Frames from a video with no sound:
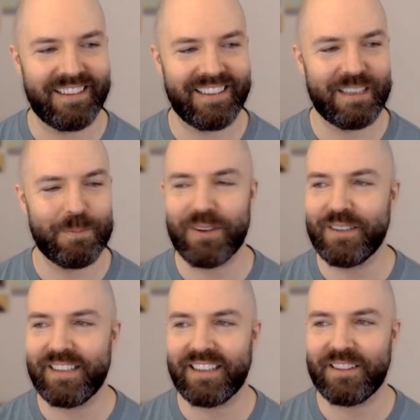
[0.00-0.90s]
keep on
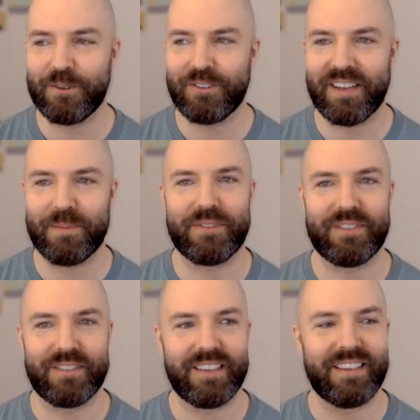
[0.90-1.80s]
taking those steps
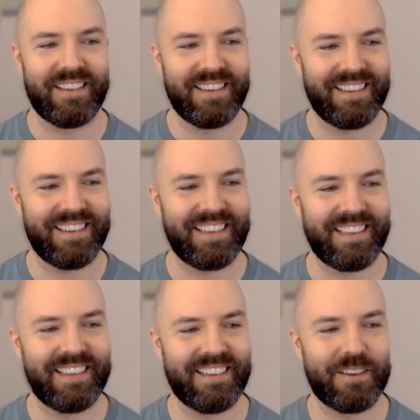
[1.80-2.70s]

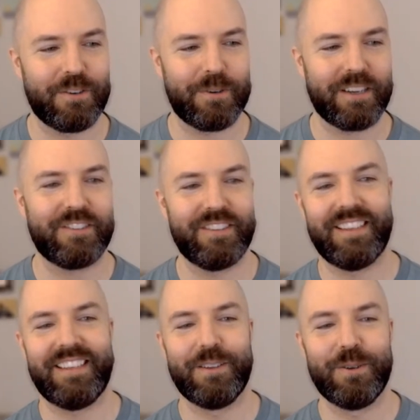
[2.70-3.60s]
in a direction that
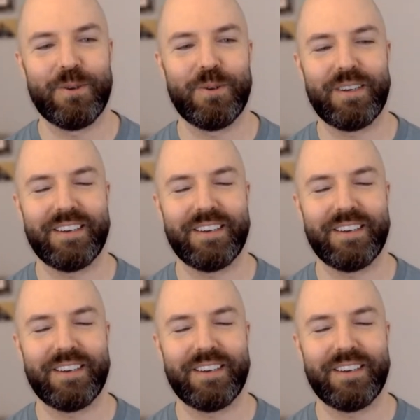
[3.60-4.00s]
you